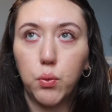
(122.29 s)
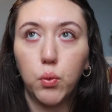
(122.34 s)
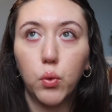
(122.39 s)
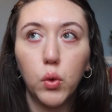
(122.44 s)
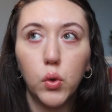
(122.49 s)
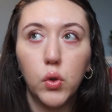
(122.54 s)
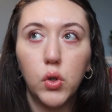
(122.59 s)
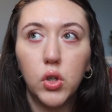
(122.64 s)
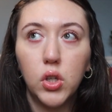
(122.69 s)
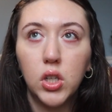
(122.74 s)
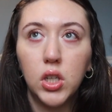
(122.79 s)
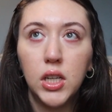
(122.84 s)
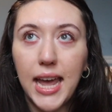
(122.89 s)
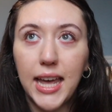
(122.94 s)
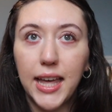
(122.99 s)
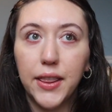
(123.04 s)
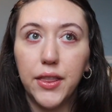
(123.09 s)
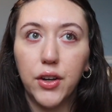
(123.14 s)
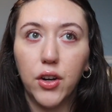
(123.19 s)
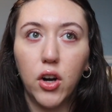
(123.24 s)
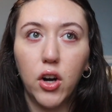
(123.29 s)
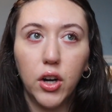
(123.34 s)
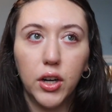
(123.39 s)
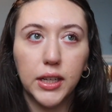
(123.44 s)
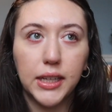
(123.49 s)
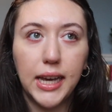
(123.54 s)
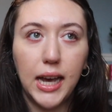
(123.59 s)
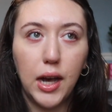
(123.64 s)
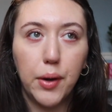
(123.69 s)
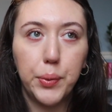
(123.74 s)
rural and there are
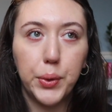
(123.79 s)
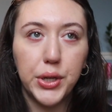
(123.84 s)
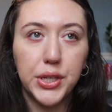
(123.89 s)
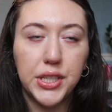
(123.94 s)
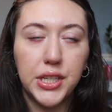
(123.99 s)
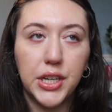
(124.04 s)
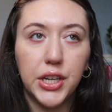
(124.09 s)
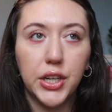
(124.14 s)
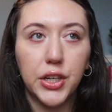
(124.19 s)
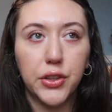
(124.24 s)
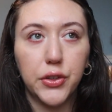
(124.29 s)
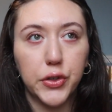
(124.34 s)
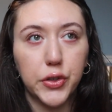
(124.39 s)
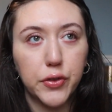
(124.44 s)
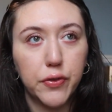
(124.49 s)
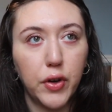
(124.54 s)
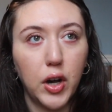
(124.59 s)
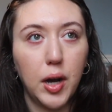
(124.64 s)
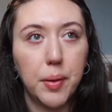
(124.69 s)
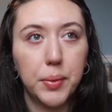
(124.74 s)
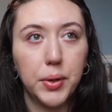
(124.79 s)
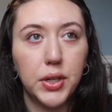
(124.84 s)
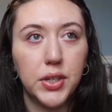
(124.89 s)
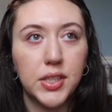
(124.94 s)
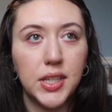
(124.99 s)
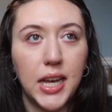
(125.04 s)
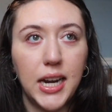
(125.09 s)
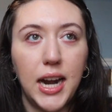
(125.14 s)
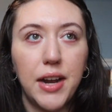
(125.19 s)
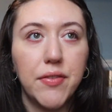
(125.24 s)
cowboys here, there's farmers,
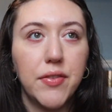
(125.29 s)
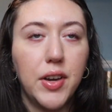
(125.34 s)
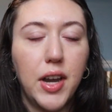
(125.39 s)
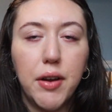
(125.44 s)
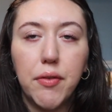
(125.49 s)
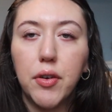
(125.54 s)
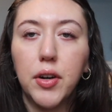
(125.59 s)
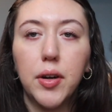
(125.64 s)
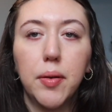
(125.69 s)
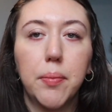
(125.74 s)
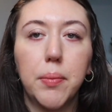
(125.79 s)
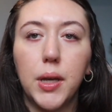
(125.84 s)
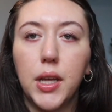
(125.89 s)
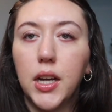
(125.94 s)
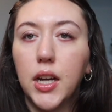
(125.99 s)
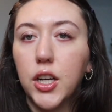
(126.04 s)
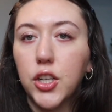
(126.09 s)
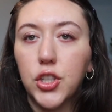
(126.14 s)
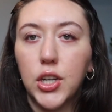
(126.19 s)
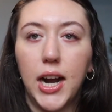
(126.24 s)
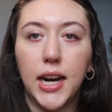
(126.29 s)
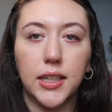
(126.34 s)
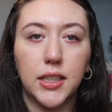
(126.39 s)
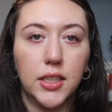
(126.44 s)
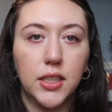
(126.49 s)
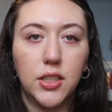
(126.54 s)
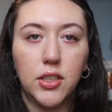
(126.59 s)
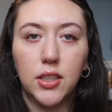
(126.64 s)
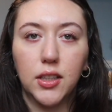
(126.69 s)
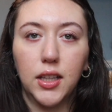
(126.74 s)
and I've never been
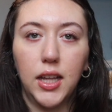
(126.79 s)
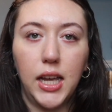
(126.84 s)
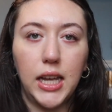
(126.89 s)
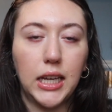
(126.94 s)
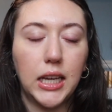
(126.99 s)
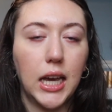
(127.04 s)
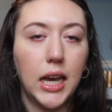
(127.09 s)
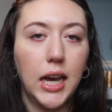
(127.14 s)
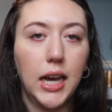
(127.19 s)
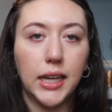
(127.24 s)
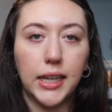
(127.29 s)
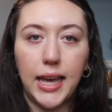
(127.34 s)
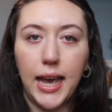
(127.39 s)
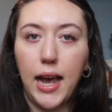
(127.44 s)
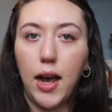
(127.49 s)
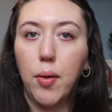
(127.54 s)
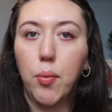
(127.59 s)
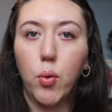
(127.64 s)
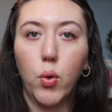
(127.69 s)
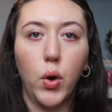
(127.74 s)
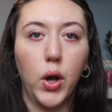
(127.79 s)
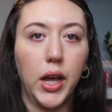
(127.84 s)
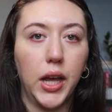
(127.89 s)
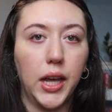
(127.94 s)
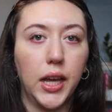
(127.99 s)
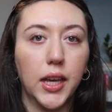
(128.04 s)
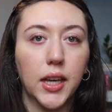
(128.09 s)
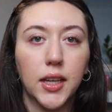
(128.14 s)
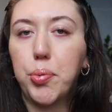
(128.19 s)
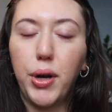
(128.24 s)
attracted to like a
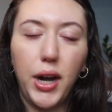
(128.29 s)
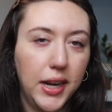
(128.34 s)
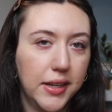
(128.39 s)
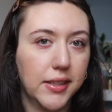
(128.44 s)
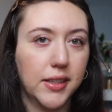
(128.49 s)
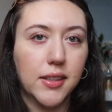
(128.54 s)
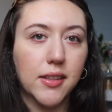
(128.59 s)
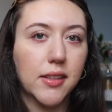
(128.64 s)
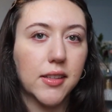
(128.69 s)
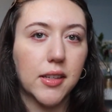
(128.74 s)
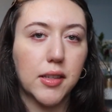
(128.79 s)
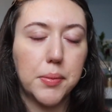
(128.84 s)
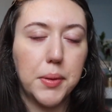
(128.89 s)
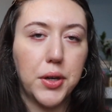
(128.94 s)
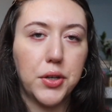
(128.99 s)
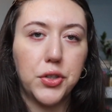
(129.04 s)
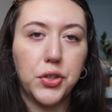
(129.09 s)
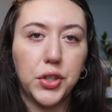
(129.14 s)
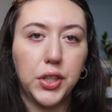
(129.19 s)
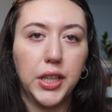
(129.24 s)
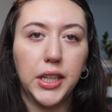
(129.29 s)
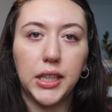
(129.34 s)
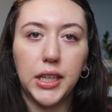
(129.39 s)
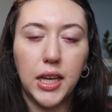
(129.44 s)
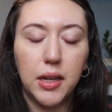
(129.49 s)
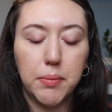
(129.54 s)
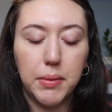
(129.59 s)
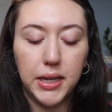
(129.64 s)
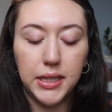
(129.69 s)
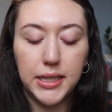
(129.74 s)
cowboy presence, especially like
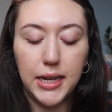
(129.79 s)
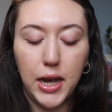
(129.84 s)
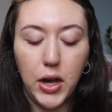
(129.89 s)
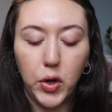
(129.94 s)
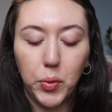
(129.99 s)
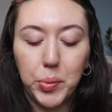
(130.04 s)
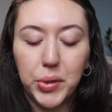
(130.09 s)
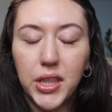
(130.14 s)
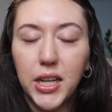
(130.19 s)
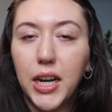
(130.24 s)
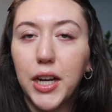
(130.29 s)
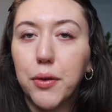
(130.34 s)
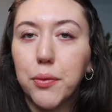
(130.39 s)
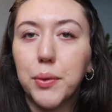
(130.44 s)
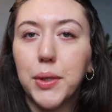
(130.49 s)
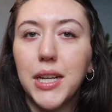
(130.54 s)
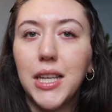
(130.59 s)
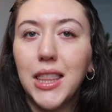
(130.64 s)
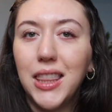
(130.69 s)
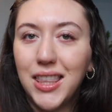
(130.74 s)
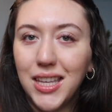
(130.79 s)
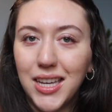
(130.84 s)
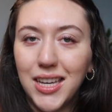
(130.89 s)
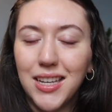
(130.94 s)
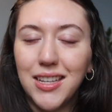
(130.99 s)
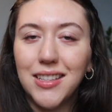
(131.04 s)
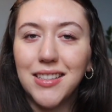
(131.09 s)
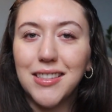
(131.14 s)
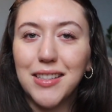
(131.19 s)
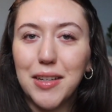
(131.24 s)
in my town. But then I read
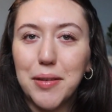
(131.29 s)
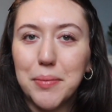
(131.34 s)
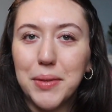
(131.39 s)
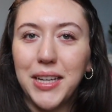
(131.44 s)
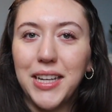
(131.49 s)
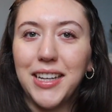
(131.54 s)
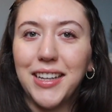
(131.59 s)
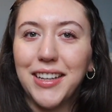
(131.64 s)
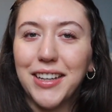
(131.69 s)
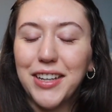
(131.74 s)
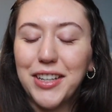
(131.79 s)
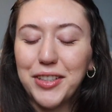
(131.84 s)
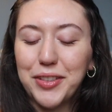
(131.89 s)
these and I'm like,